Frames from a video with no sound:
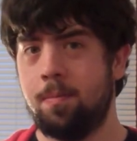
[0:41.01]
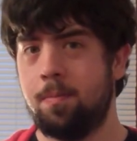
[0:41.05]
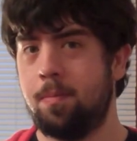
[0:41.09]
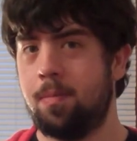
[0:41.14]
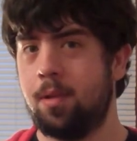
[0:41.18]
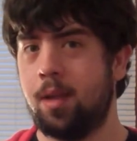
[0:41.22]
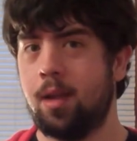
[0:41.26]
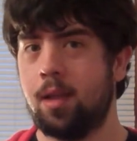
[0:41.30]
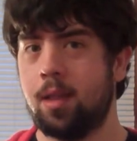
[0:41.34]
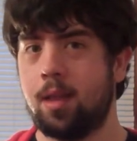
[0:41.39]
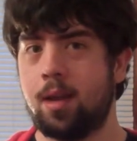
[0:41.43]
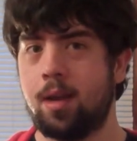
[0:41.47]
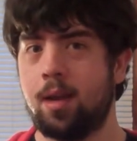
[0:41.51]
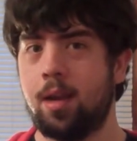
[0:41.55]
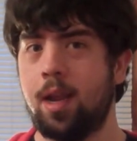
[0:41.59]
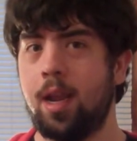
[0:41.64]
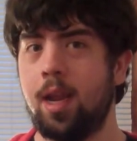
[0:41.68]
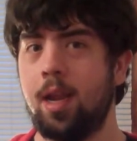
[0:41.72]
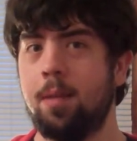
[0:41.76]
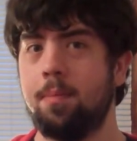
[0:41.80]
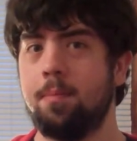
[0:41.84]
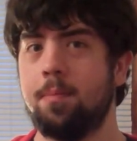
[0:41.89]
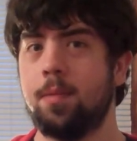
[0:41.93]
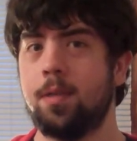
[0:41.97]
play a lot of
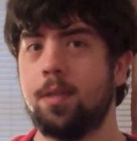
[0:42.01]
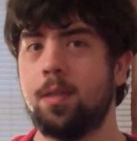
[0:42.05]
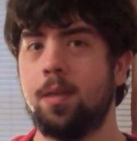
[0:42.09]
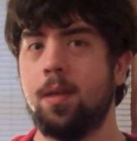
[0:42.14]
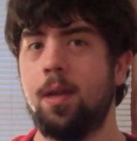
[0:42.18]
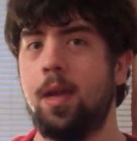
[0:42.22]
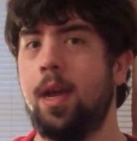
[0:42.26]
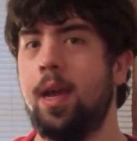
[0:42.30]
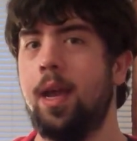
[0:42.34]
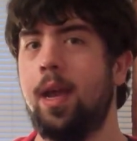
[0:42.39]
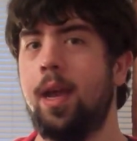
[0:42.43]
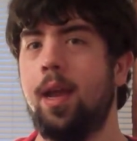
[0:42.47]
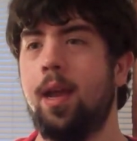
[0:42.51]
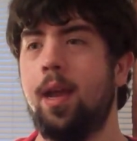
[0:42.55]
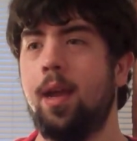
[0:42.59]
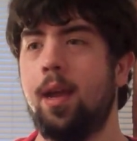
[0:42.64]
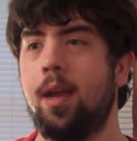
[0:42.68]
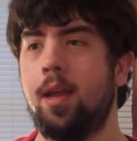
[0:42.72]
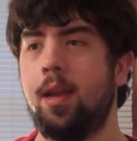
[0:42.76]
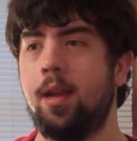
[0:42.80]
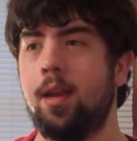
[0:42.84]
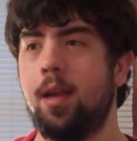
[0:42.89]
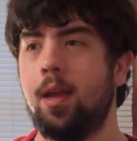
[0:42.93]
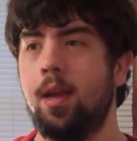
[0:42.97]
games,
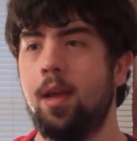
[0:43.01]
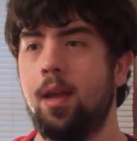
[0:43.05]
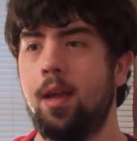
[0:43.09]
and